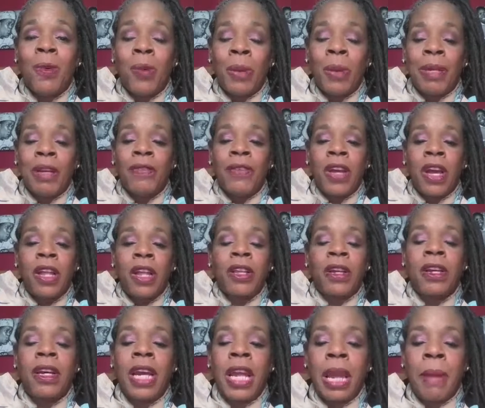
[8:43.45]
women of
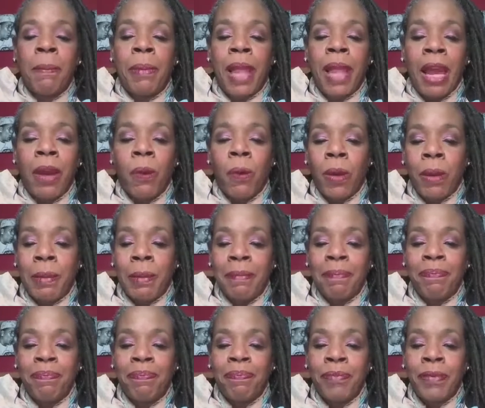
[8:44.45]
color, and Black
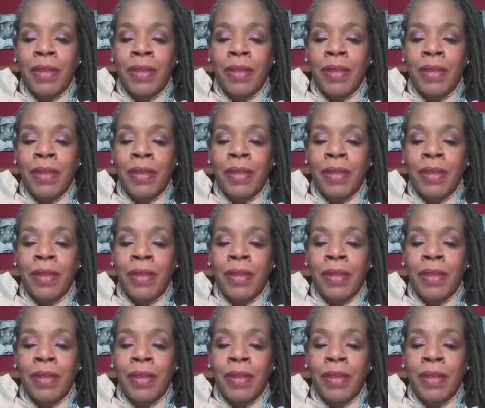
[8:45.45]
women.